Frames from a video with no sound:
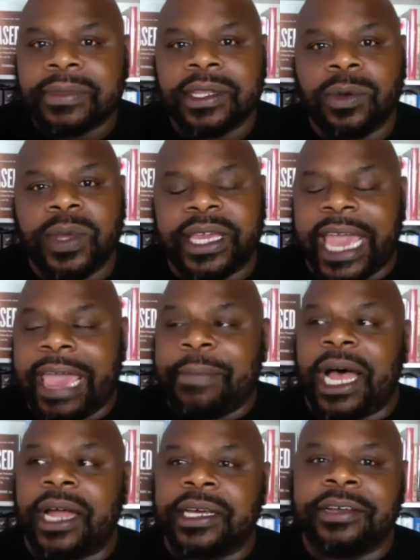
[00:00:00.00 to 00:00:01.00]
we came
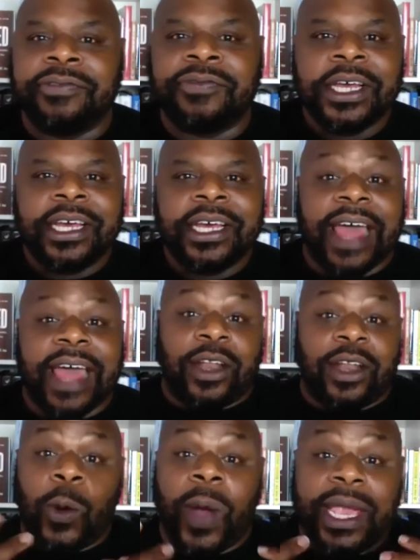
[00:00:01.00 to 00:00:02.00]
out of that
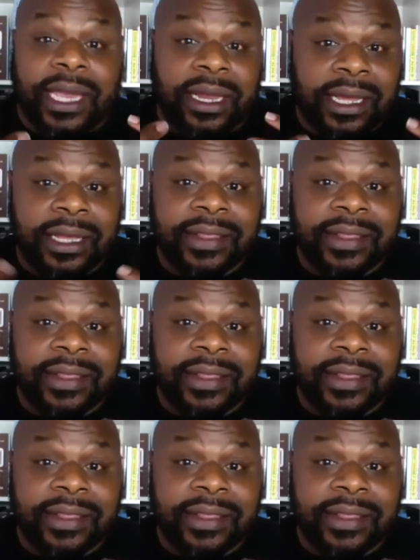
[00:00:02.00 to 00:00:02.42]
awakening